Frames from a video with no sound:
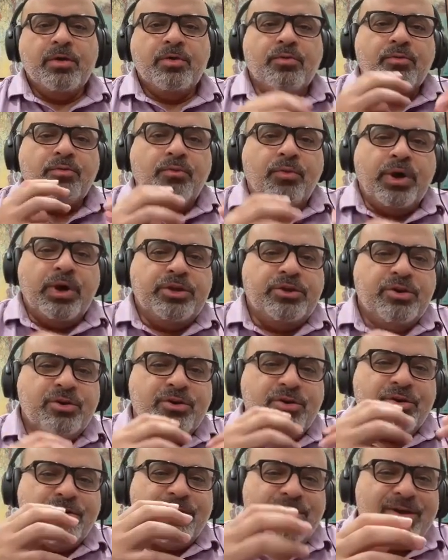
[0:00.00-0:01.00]
when
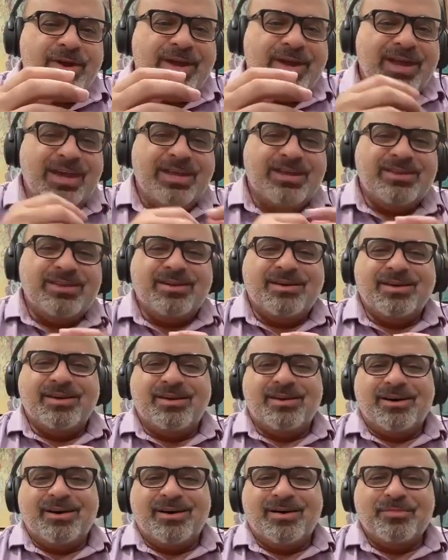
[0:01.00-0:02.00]
you're in
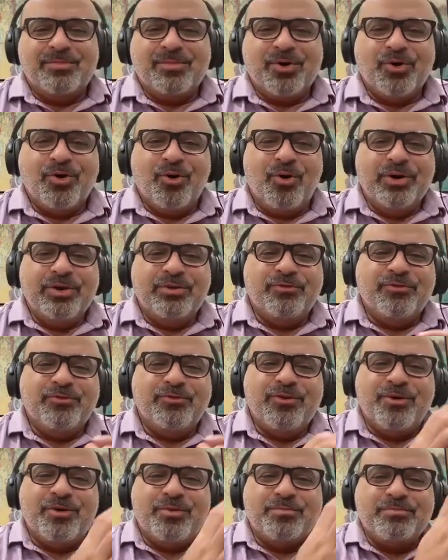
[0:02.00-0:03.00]
going
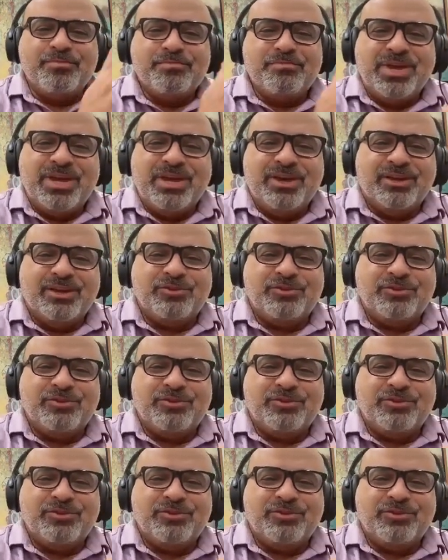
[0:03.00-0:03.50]
from being a